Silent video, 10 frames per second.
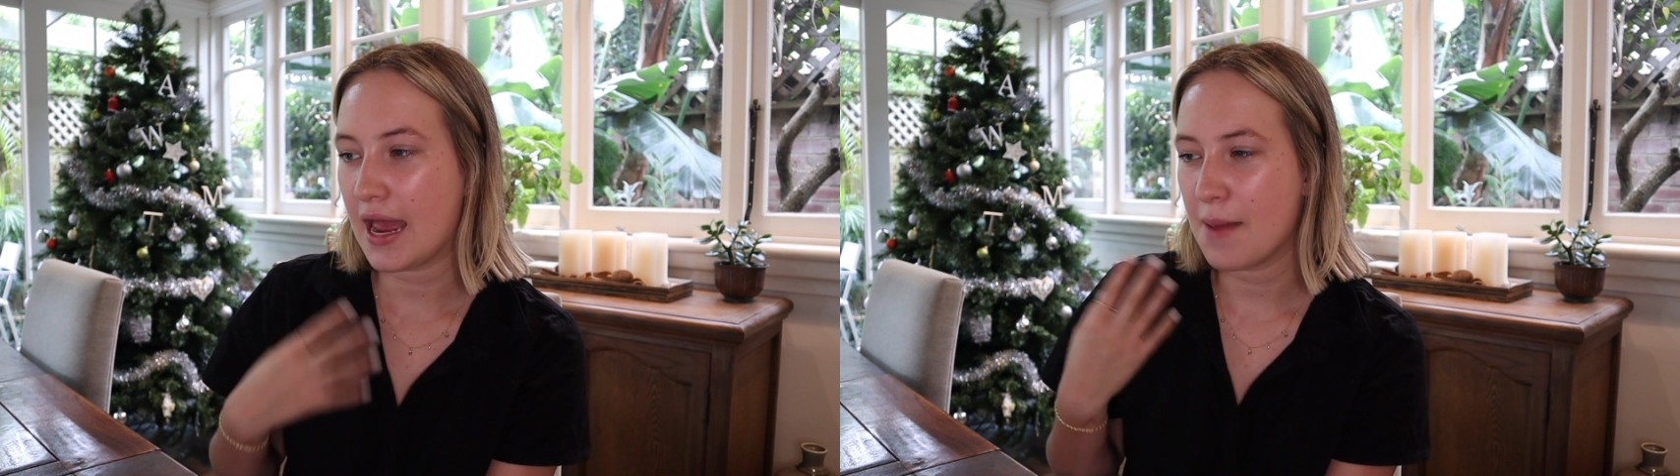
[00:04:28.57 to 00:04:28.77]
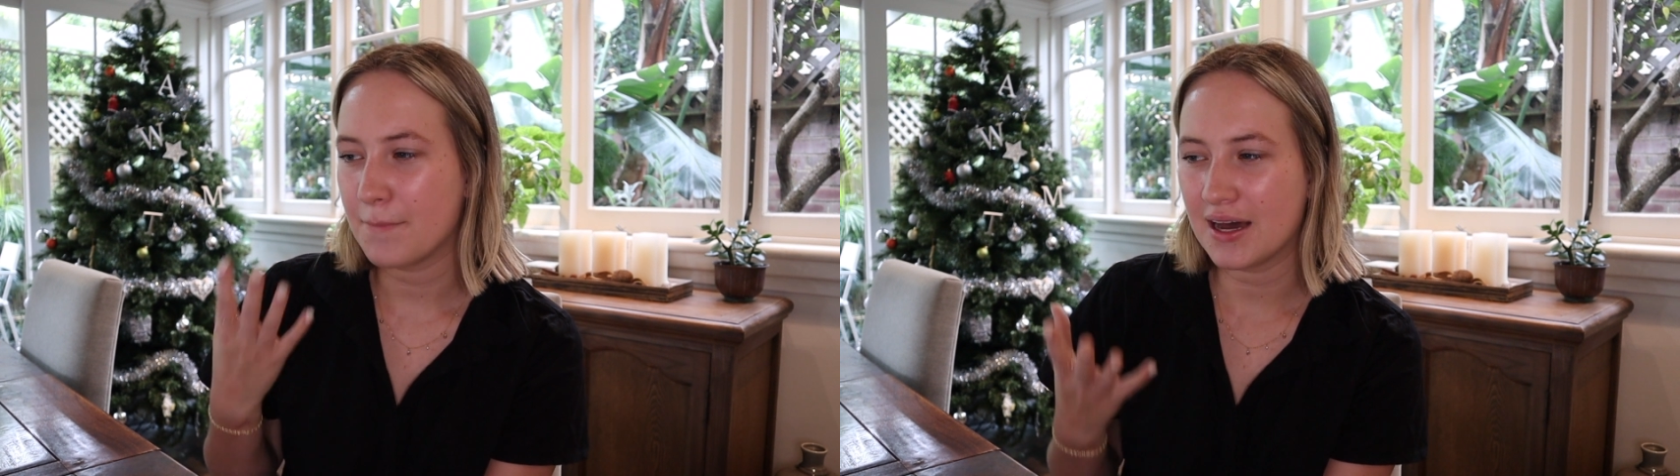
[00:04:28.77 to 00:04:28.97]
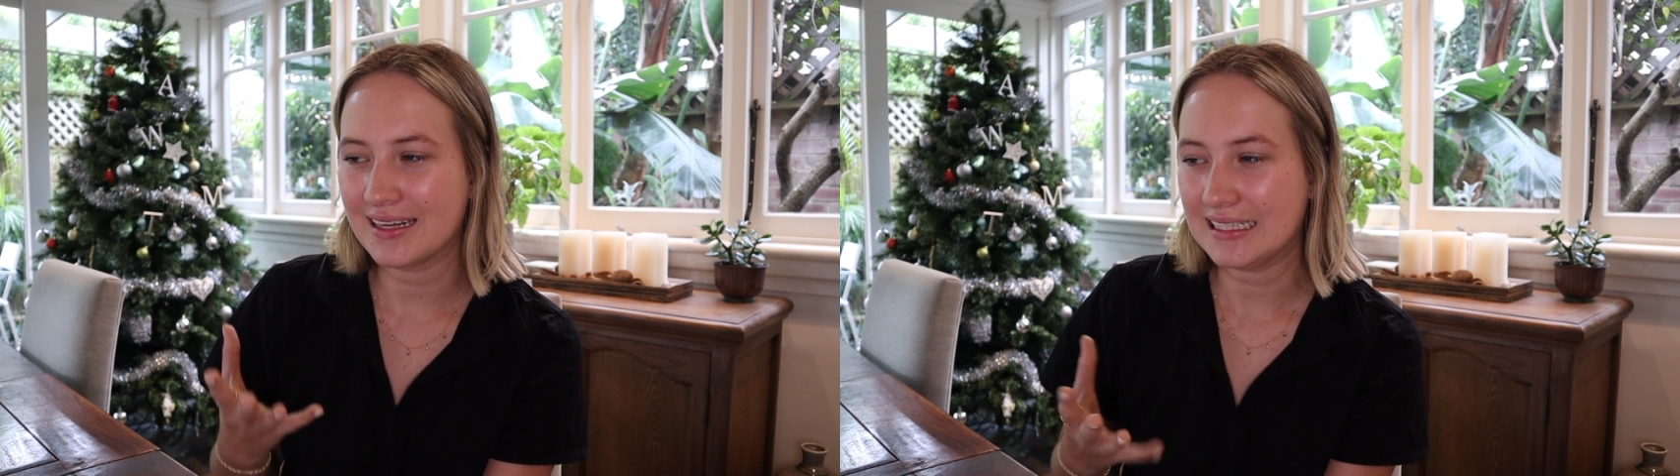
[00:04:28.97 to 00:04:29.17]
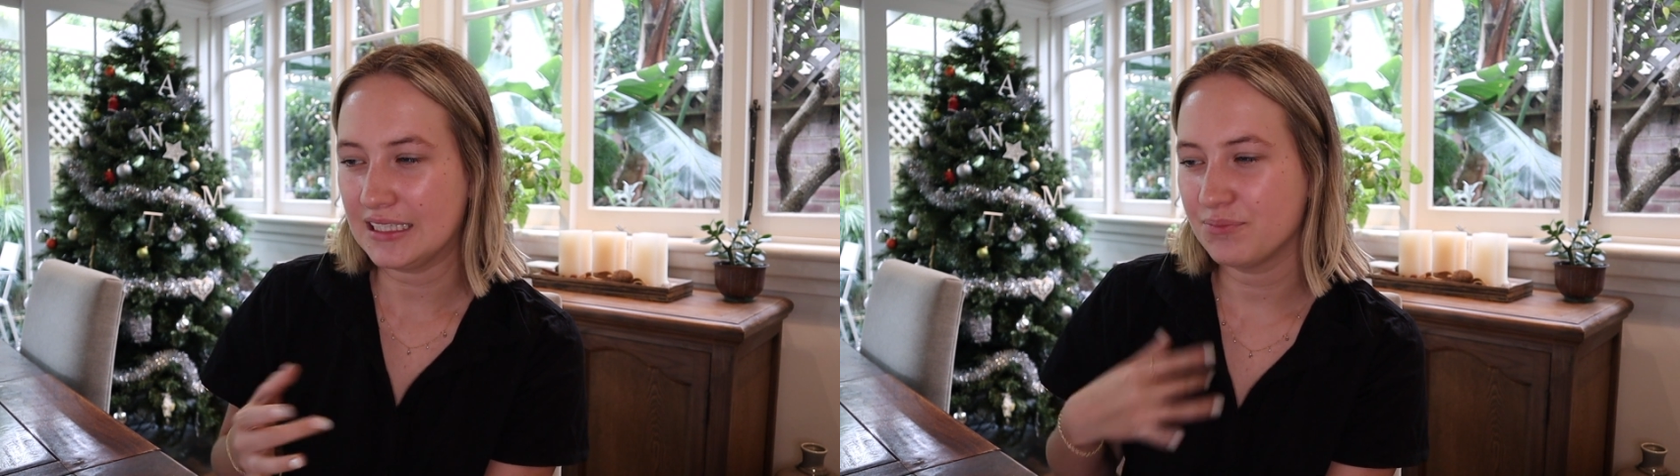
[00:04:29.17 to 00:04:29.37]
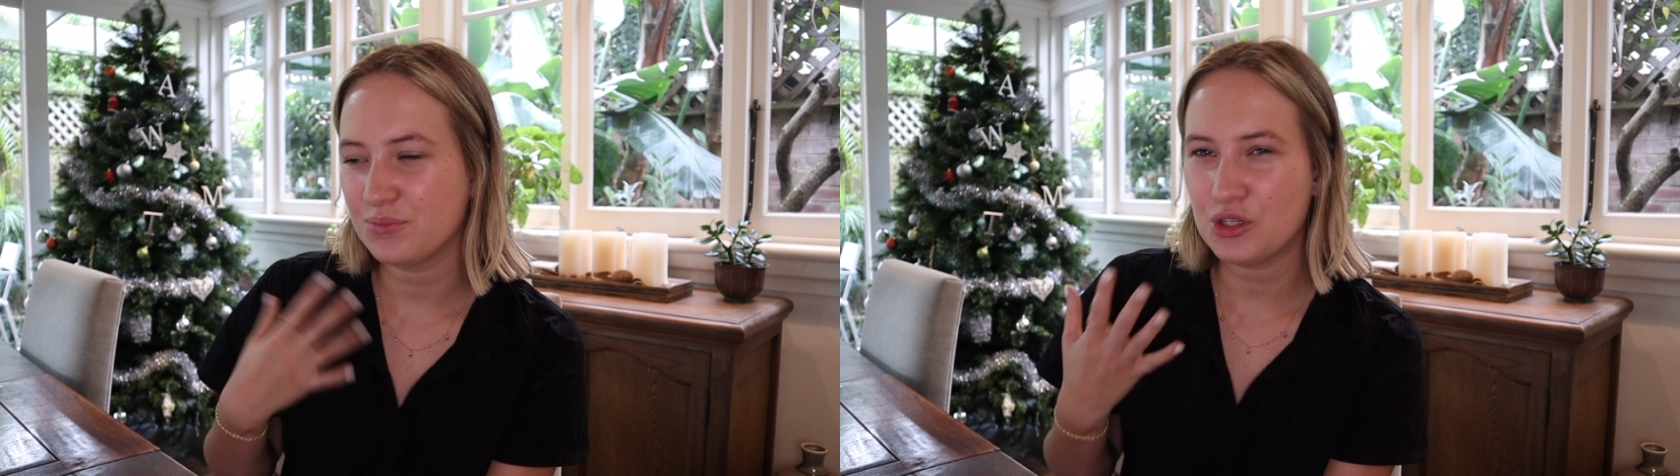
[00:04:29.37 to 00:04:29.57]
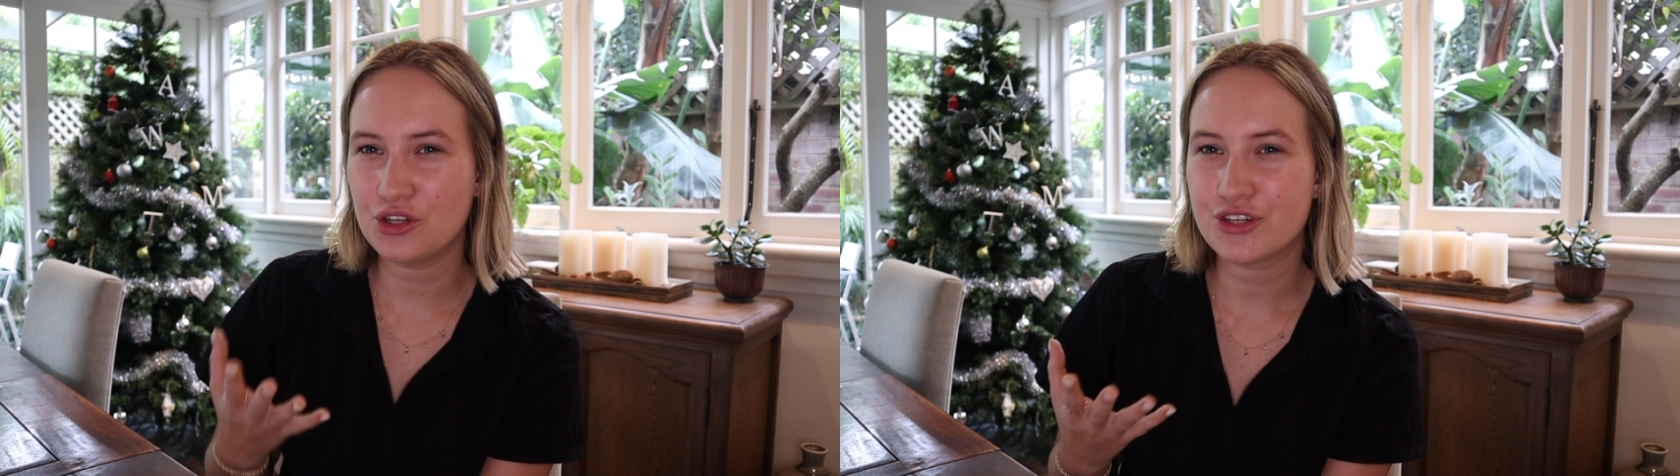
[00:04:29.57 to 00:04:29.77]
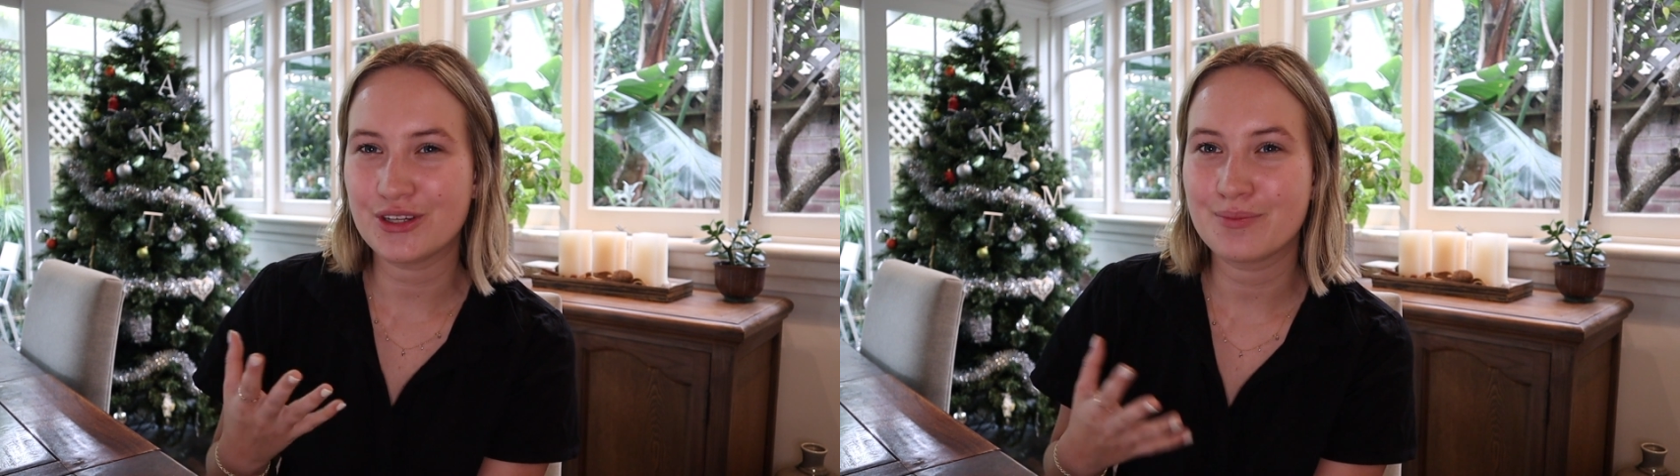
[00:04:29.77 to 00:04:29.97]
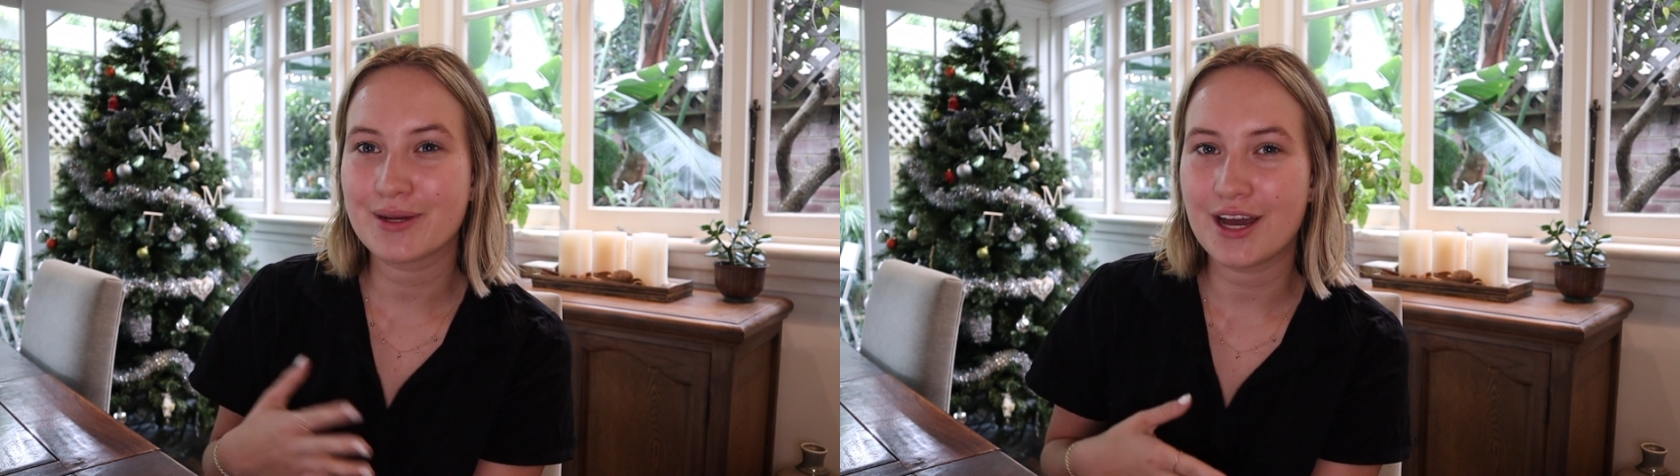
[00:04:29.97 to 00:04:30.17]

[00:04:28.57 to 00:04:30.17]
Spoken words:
money, YouTube are